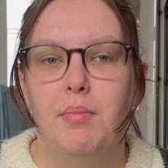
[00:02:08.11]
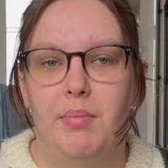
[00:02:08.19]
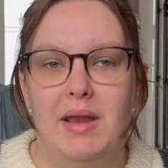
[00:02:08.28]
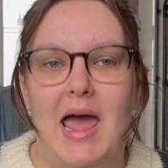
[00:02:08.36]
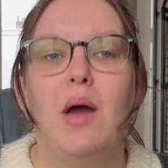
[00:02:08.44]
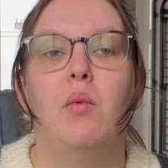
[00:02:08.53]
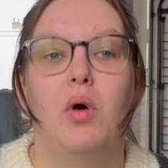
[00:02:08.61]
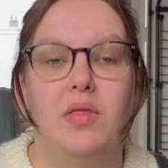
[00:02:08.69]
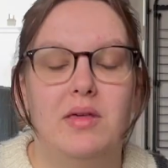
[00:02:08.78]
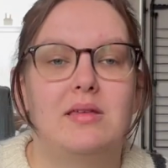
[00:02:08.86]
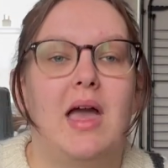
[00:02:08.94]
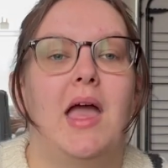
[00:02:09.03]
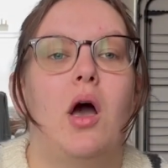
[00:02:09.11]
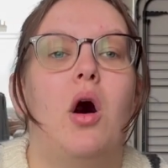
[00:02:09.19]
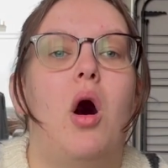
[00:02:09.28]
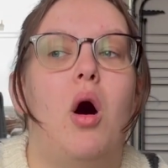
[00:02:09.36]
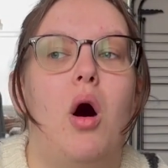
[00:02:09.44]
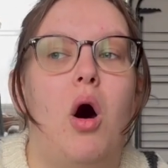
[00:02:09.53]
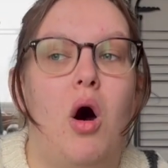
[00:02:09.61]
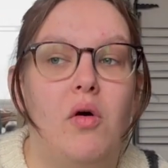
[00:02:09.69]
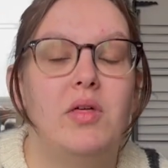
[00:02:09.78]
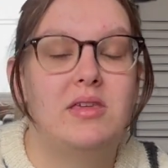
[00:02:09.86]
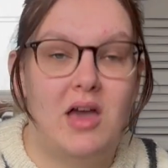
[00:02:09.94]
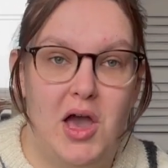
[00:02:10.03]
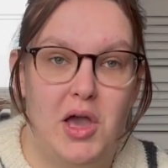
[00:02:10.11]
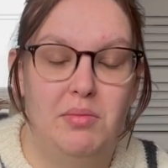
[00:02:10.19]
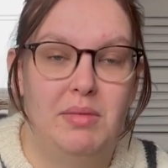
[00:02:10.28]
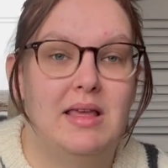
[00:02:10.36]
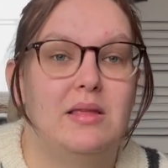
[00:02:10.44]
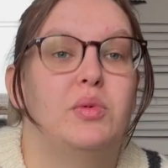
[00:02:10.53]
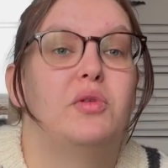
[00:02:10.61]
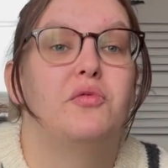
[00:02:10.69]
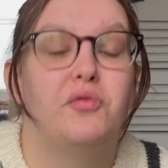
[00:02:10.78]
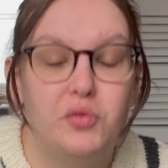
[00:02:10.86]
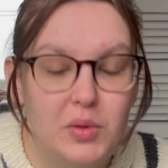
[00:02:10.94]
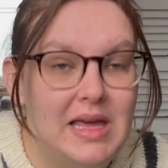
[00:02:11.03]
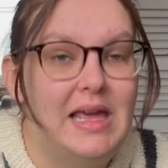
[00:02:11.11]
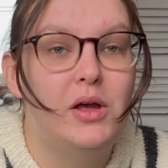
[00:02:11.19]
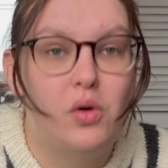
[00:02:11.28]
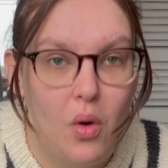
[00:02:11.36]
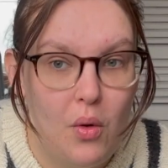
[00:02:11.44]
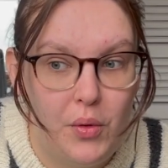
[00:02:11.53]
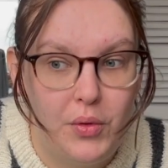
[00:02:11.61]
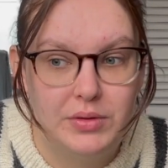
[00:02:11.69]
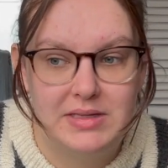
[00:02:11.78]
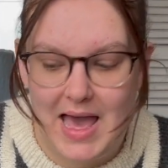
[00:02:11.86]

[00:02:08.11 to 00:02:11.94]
but I wore this guy all the time because it was freaking cold,